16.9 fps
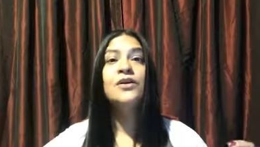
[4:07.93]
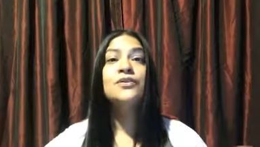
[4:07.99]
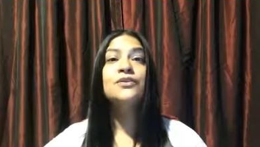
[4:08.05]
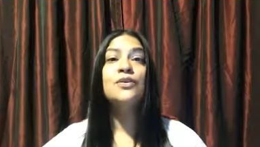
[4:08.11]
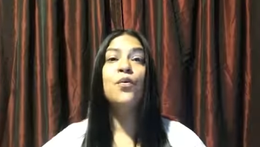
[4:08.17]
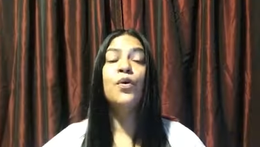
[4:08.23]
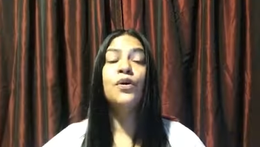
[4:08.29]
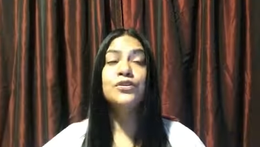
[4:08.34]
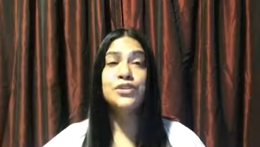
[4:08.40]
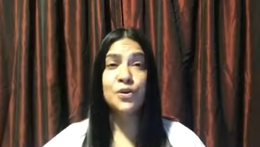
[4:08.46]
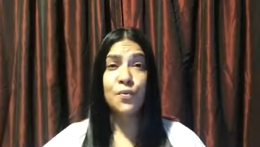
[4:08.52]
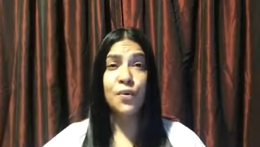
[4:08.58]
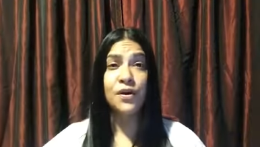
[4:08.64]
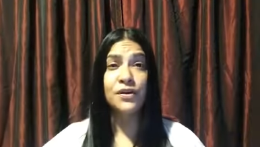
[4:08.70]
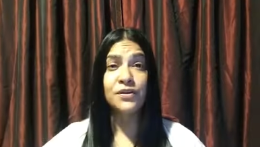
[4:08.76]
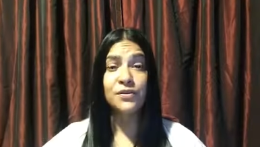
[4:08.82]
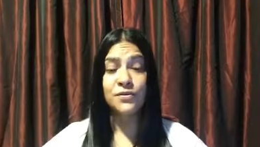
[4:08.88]
So what you
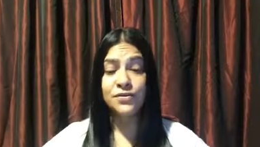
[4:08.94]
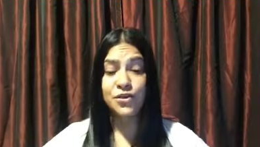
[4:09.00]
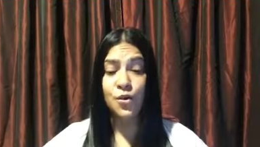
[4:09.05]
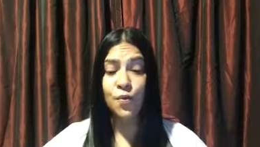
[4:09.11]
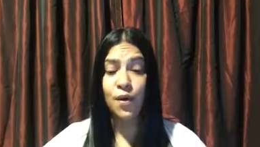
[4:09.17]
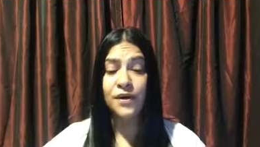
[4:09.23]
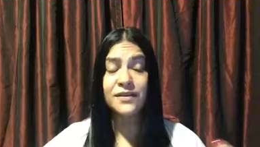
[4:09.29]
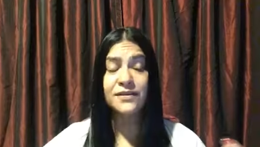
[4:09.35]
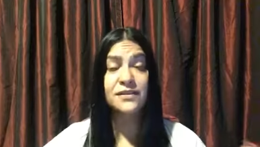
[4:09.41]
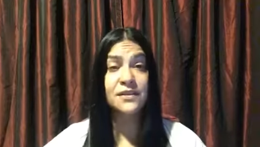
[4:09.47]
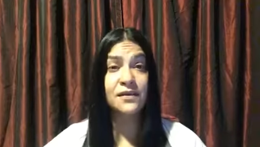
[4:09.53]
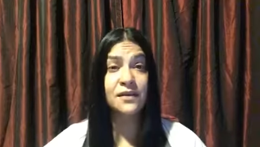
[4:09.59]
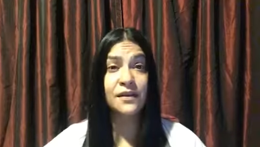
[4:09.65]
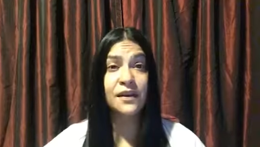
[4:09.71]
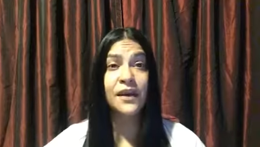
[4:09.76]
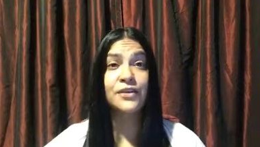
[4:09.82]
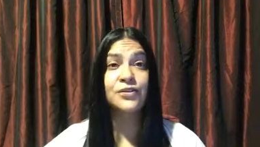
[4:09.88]
wanna do is you wanna
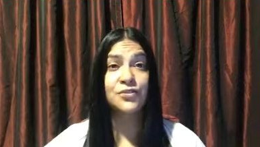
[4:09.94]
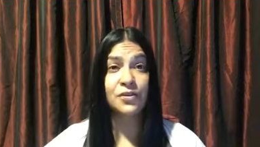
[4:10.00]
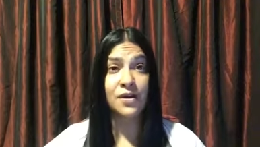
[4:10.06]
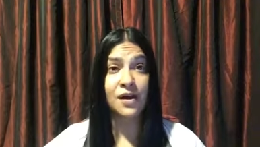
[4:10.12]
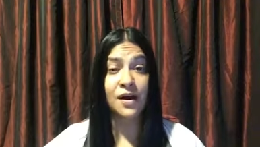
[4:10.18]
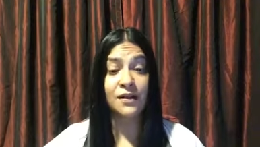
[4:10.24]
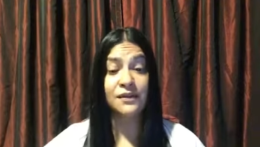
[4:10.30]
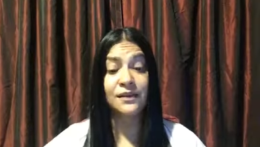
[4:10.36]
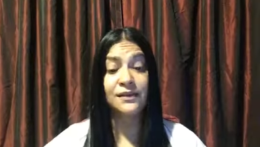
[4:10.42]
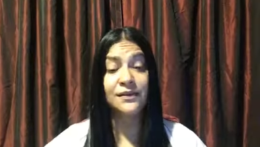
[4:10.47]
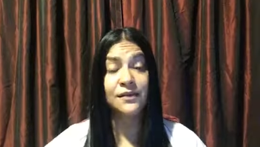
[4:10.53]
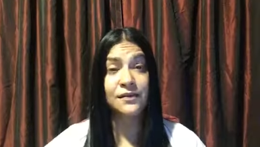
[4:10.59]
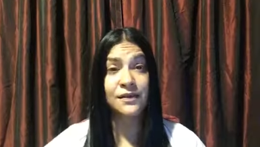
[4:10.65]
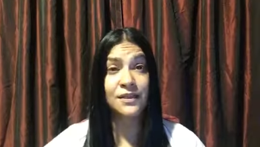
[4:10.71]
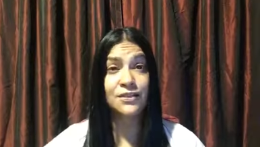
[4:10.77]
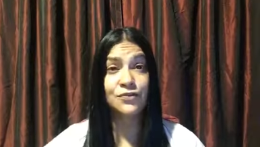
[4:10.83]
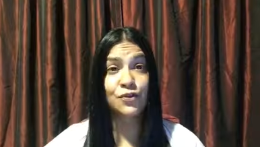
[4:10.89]
syndicate your content
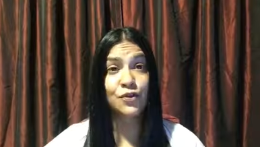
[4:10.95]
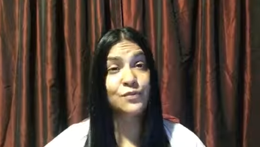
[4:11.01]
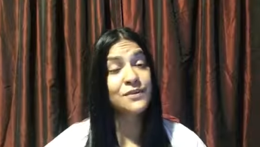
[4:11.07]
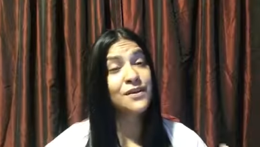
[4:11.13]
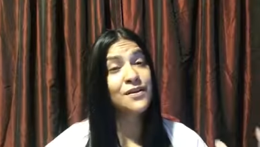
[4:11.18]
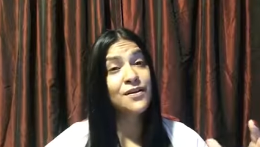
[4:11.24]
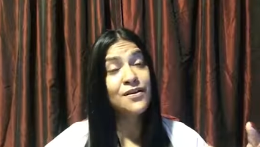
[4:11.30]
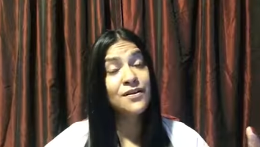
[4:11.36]
in these groups.